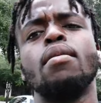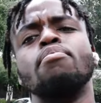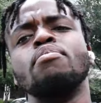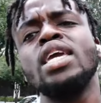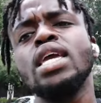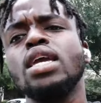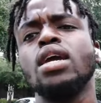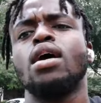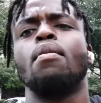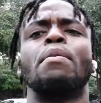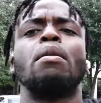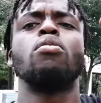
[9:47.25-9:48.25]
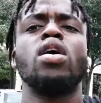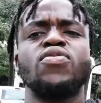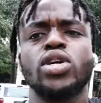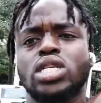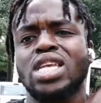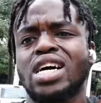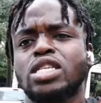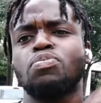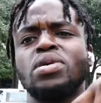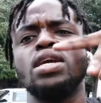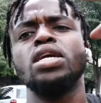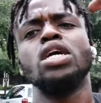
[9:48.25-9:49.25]
Me, my boy Versatile
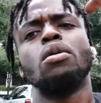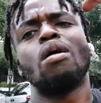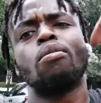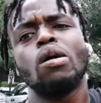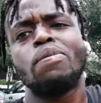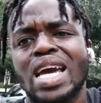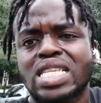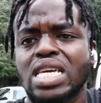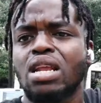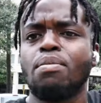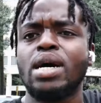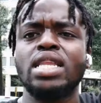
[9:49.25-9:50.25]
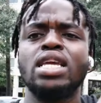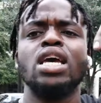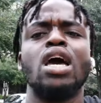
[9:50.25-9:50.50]
Speed, my boy Back to the Money,